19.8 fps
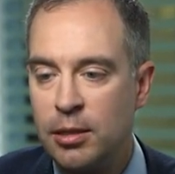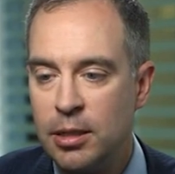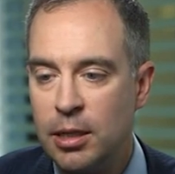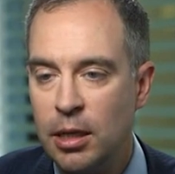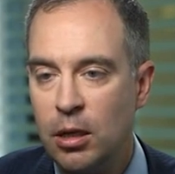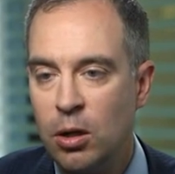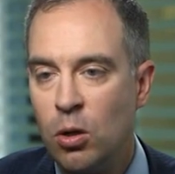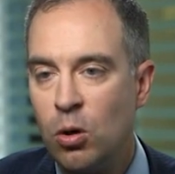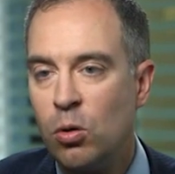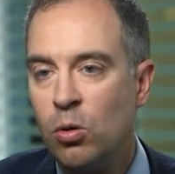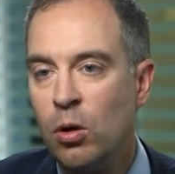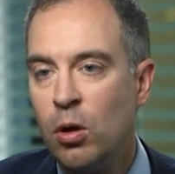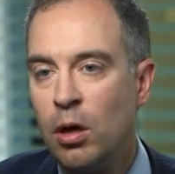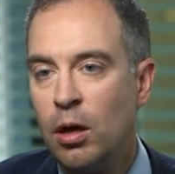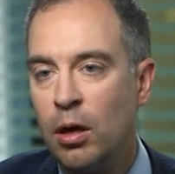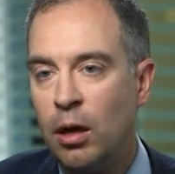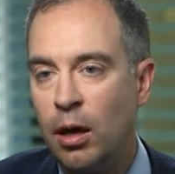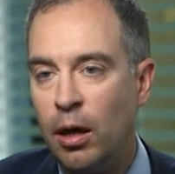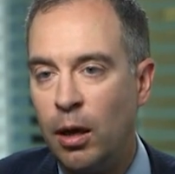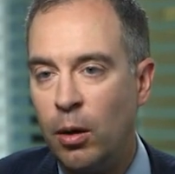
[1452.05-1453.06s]
and CEO
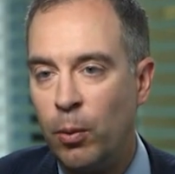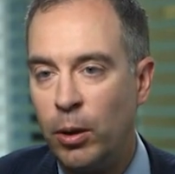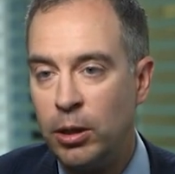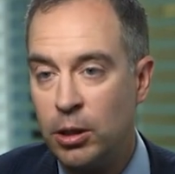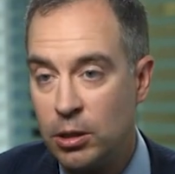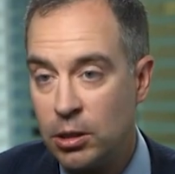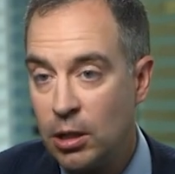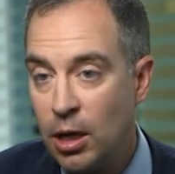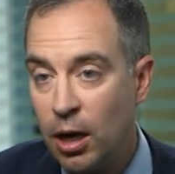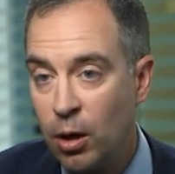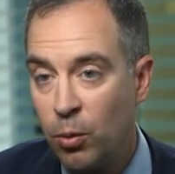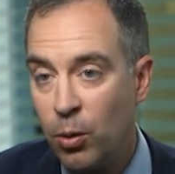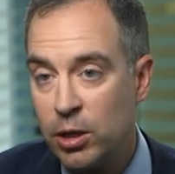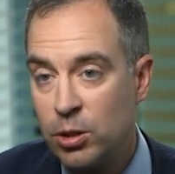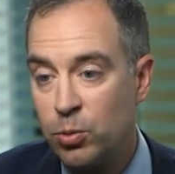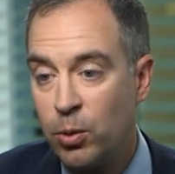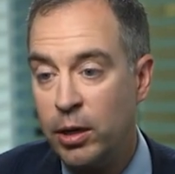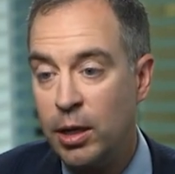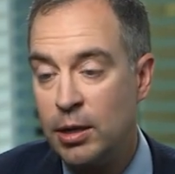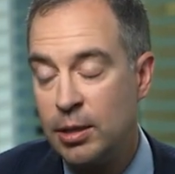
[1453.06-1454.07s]
when the stock
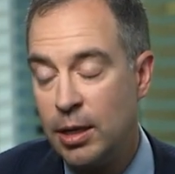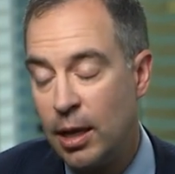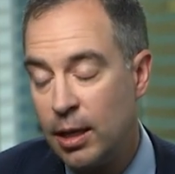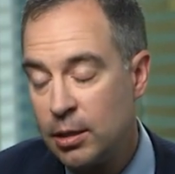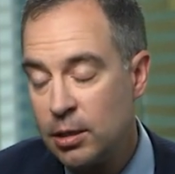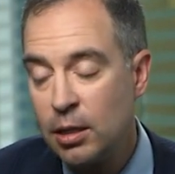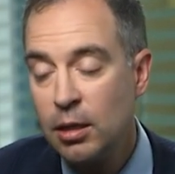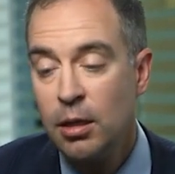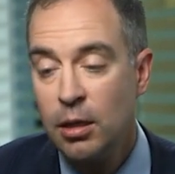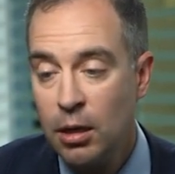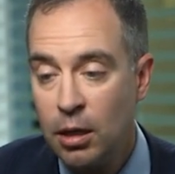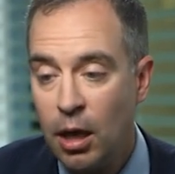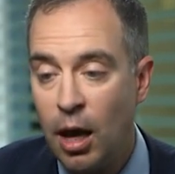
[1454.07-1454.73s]
was 20 cents.